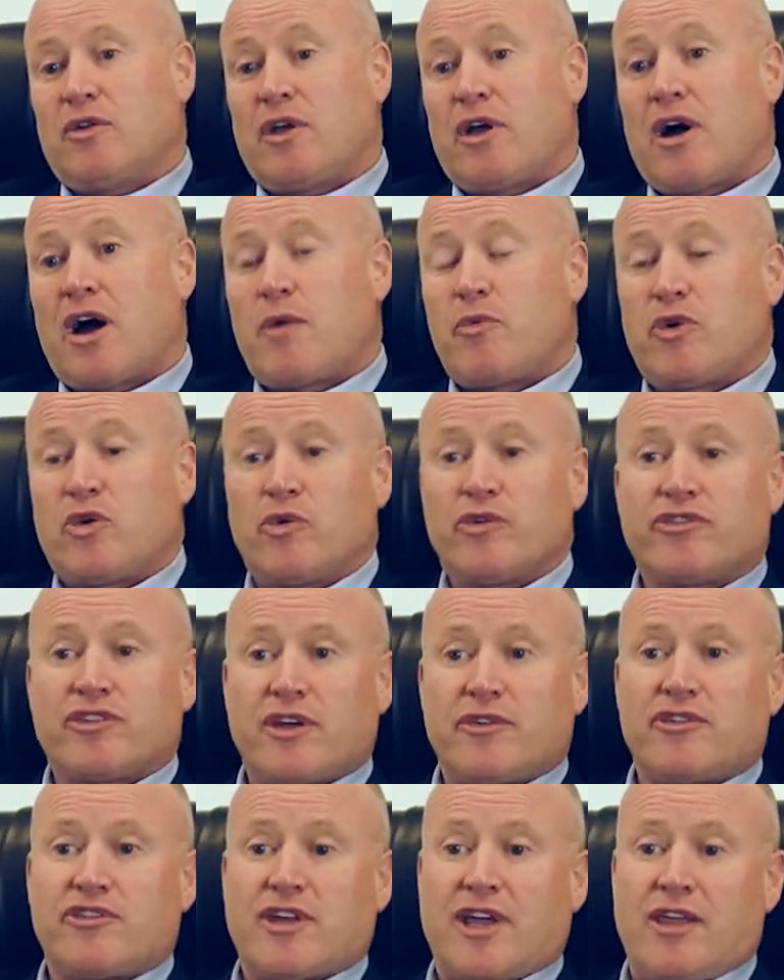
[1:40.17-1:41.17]
I would
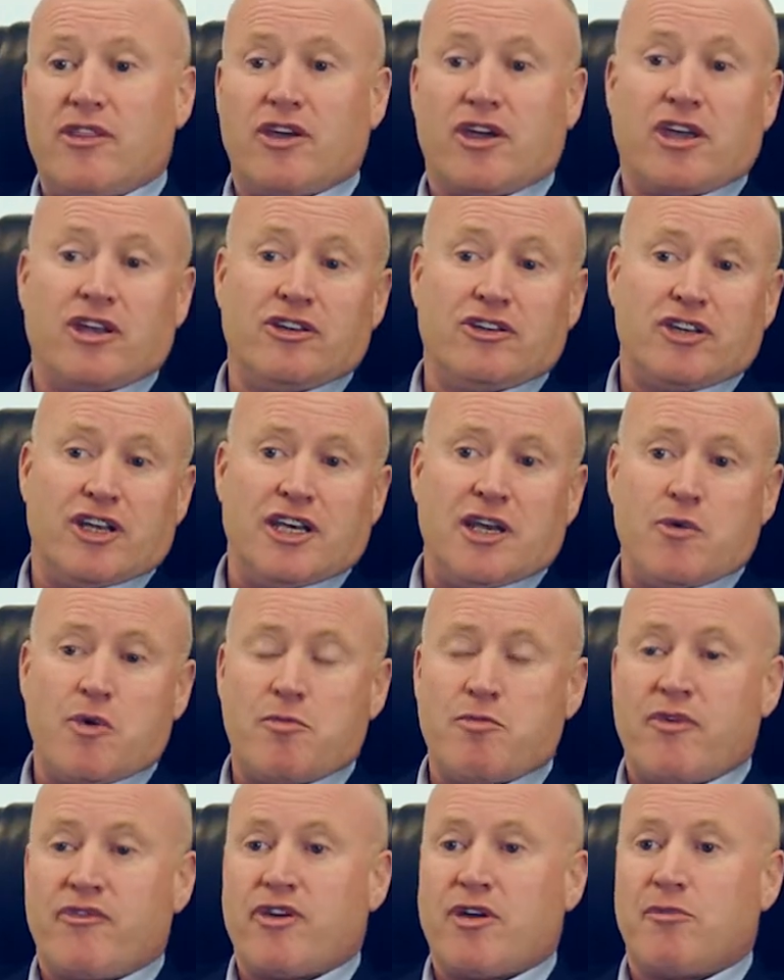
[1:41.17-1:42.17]
also say the
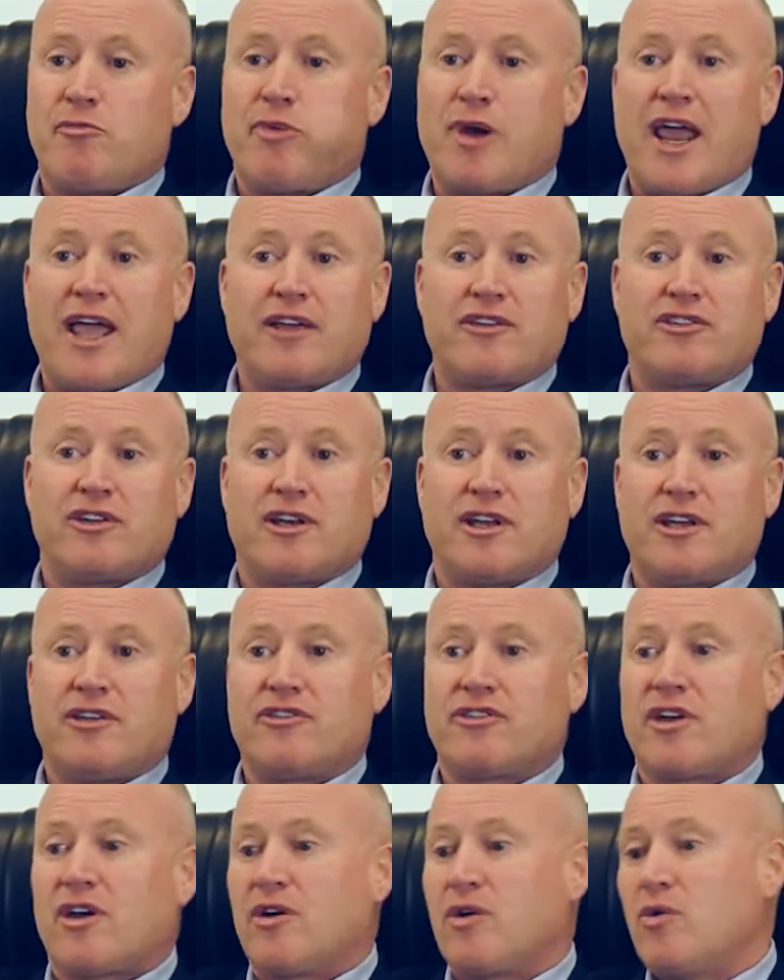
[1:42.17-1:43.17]
continuum of complexity.
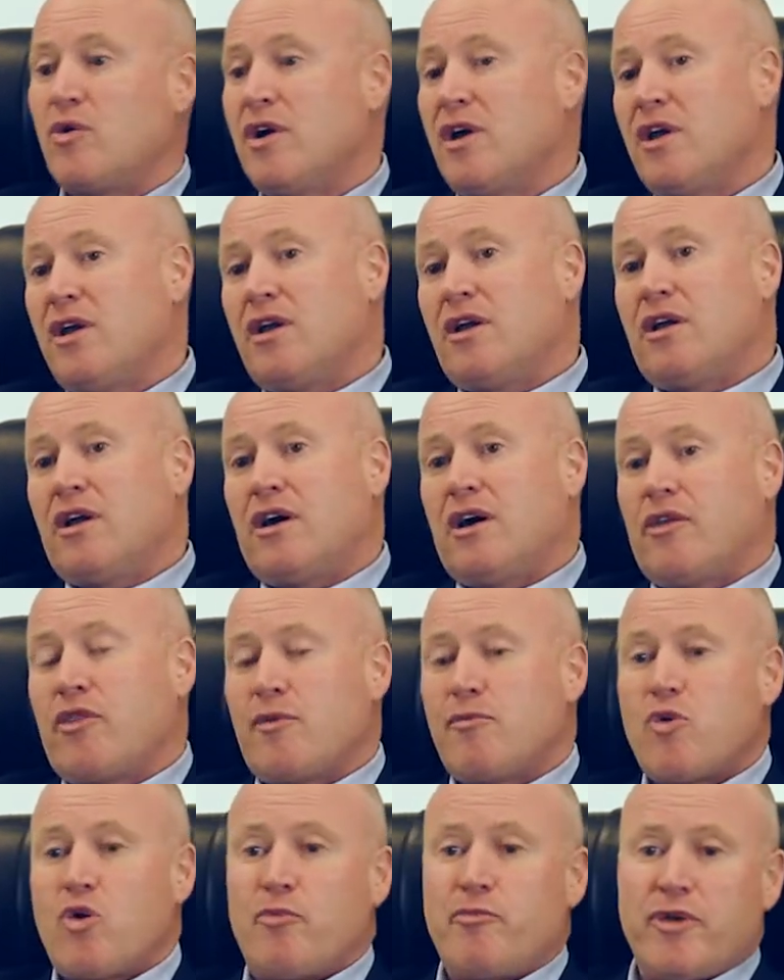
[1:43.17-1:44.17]
So
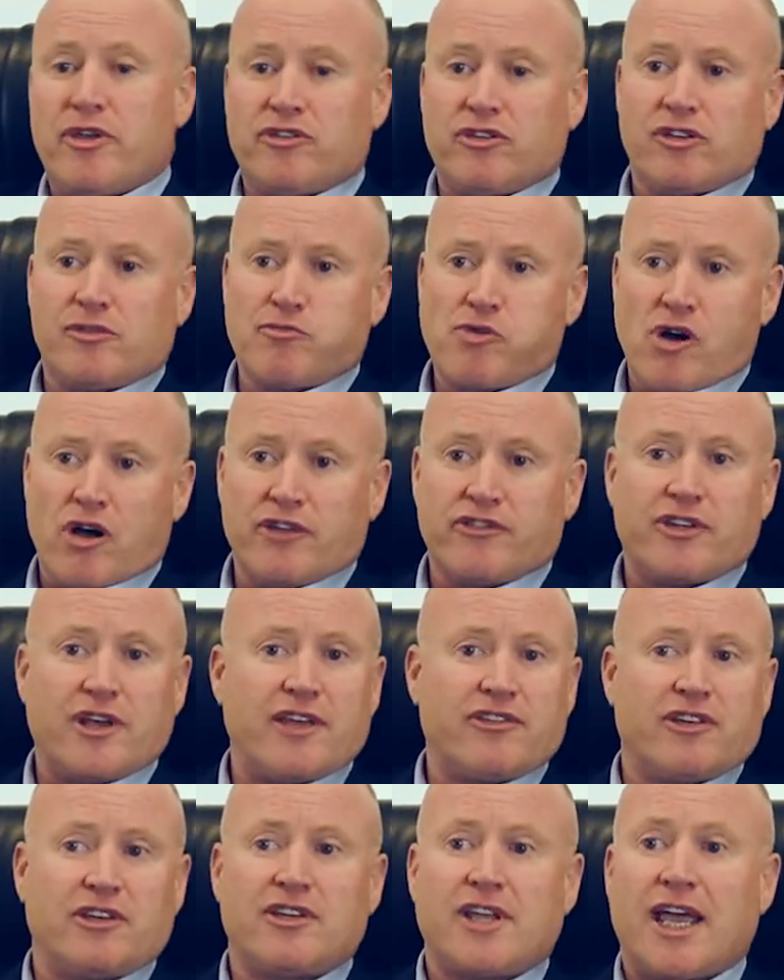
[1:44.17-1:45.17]
the more business
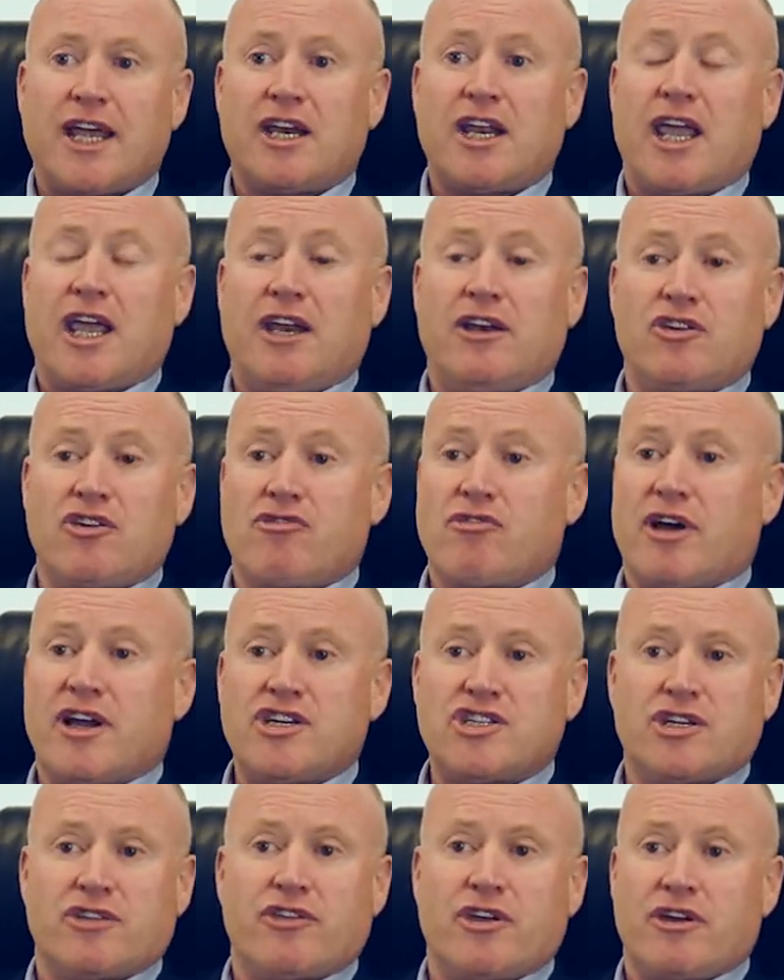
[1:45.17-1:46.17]
process and data
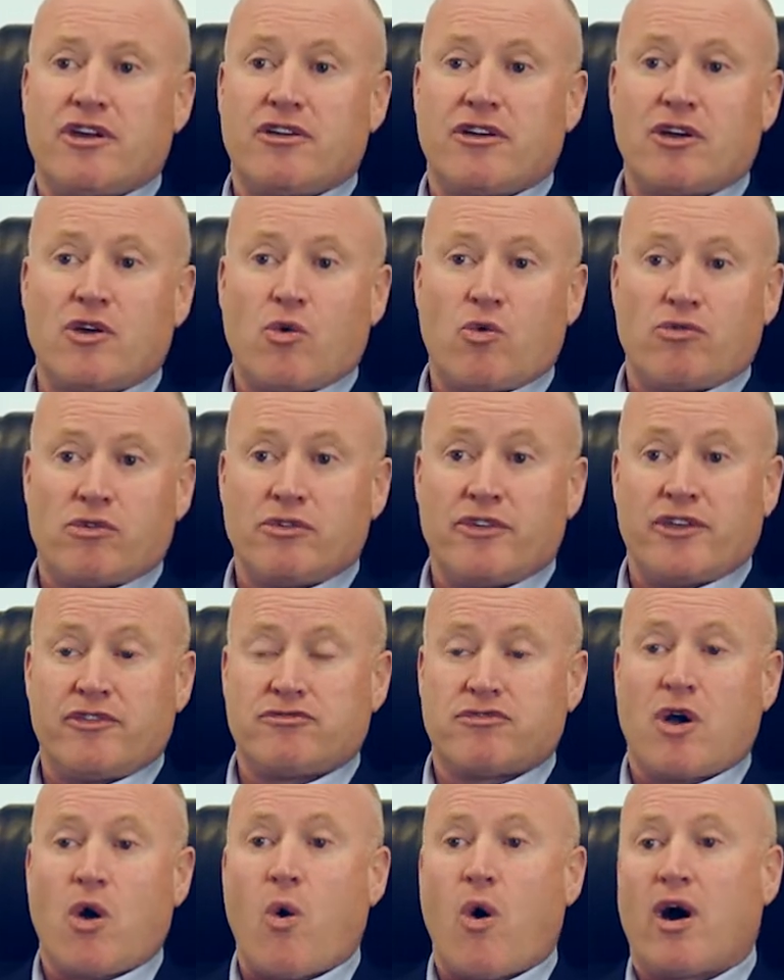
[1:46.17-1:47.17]
integration that
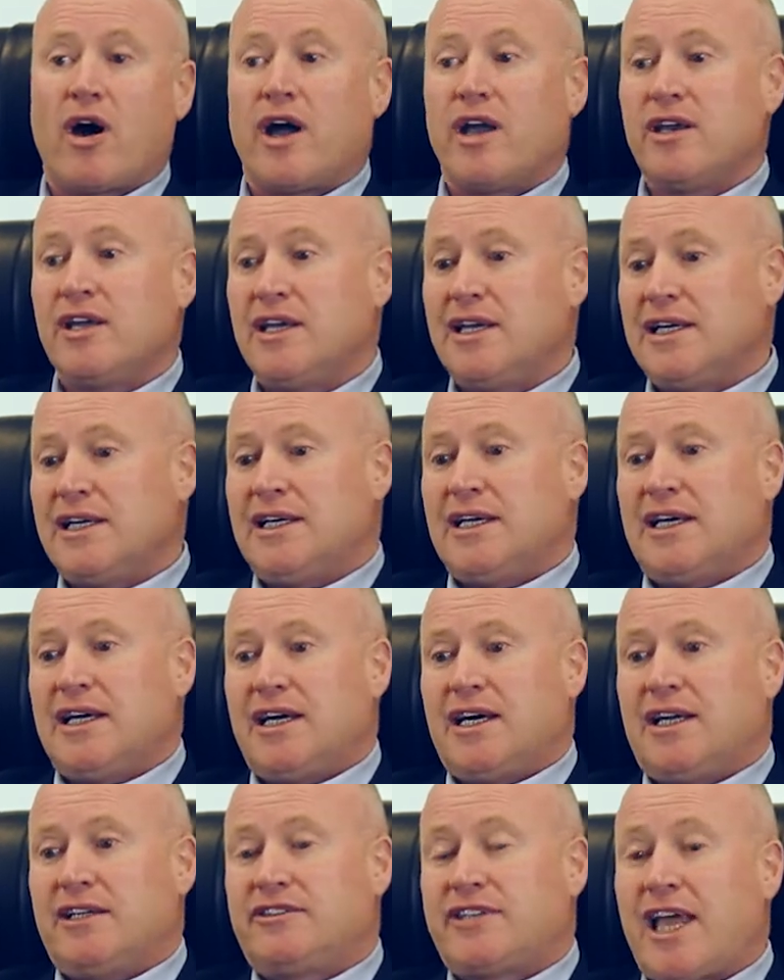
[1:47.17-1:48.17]
is required
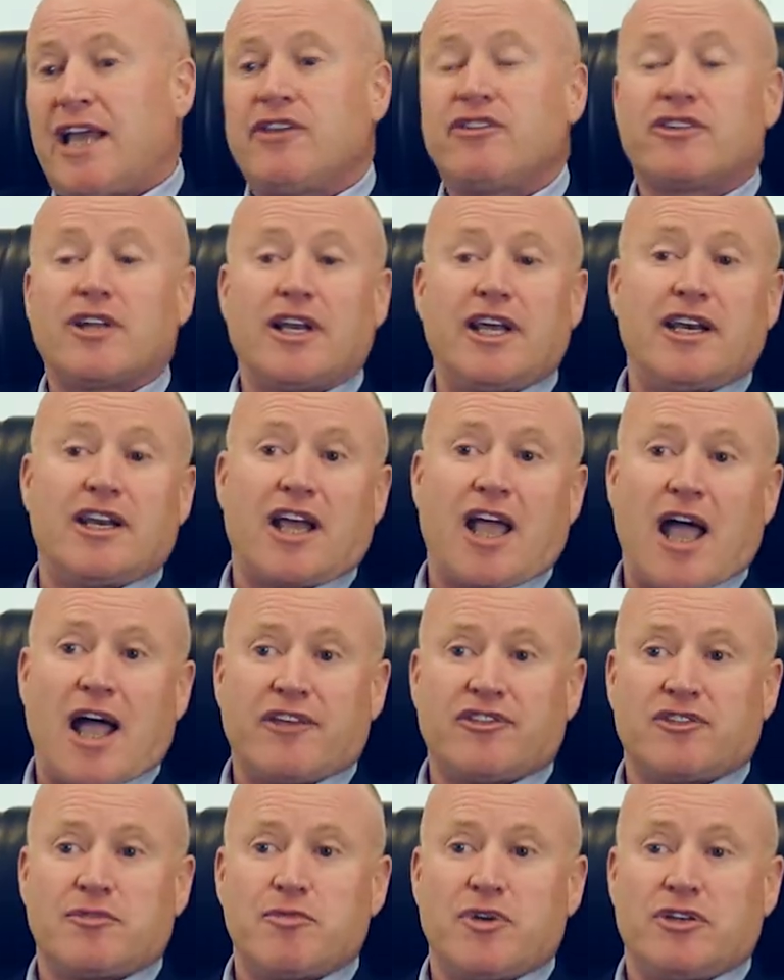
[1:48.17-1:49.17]
tends to lead a
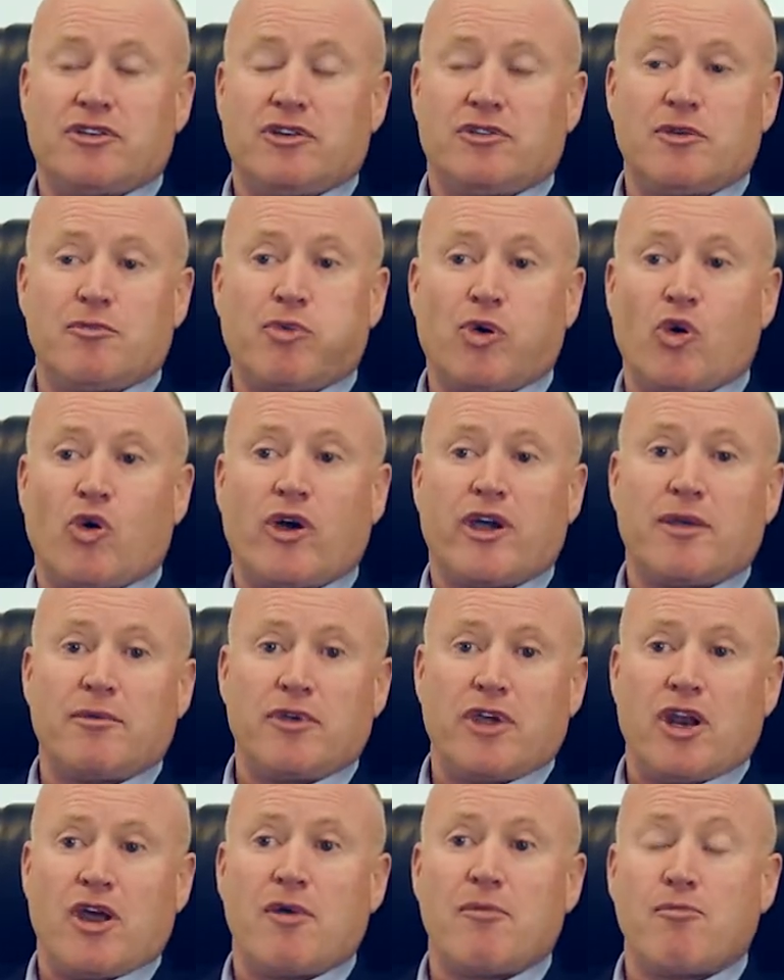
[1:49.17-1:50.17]
customer to deploy,
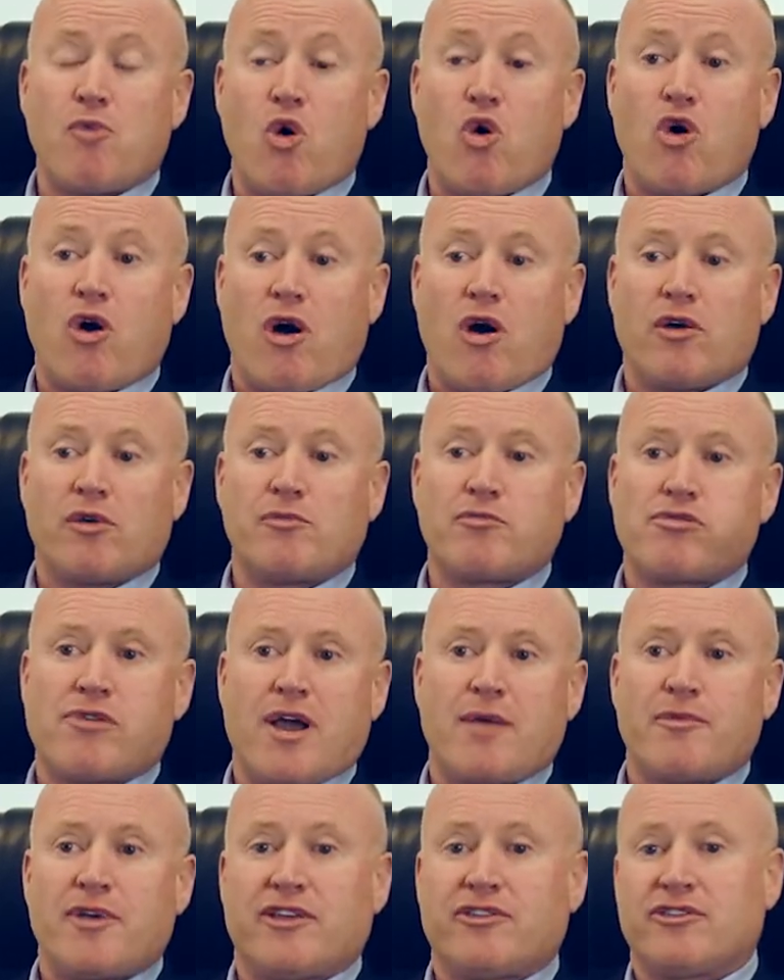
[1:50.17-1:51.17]
more
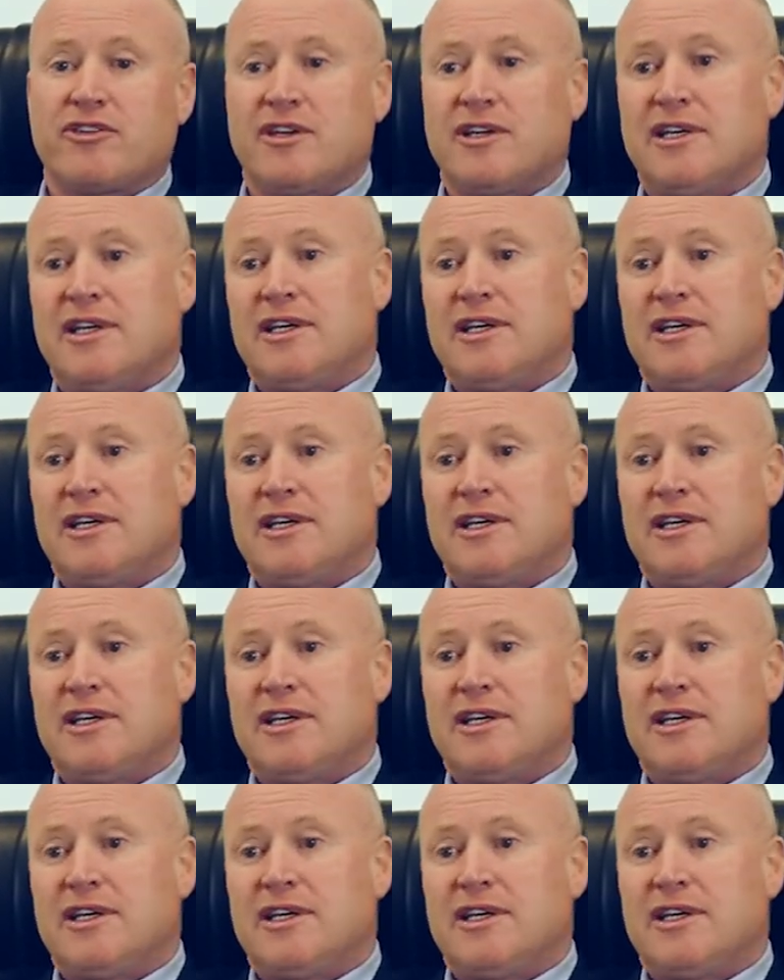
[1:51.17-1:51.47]
on-premise